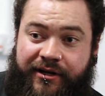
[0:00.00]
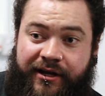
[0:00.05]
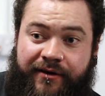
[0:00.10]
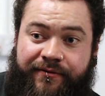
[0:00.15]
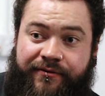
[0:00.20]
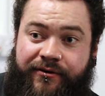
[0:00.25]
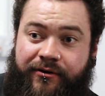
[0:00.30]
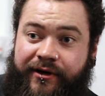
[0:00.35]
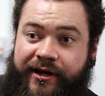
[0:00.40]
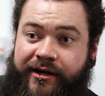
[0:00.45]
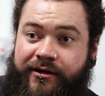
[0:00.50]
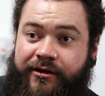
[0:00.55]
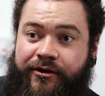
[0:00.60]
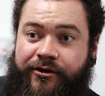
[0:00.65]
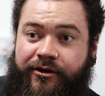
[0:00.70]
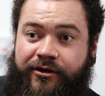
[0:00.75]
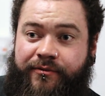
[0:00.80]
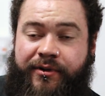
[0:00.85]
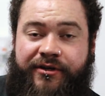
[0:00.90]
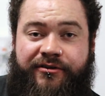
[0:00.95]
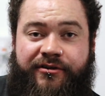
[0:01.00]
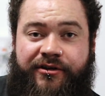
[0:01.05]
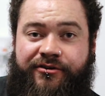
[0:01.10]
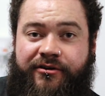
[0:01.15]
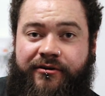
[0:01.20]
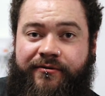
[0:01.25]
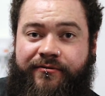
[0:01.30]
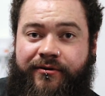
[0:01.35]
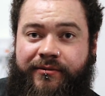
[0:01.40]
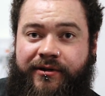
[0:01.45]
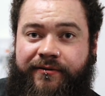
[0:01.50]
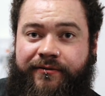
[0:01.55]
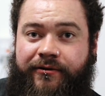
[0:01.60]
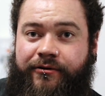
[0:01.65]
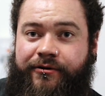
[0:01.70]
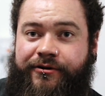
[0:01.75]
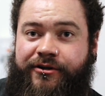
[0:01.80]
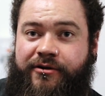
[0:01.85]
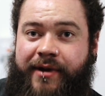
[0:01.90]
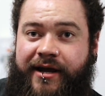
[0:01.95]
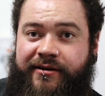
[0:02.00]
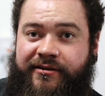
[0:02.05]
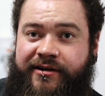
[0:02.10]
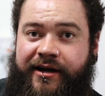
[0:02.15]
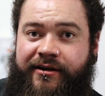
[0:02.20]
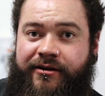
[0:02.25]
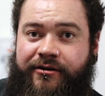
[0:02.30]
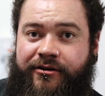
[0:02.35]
If you're in a good position from the floor and you maintain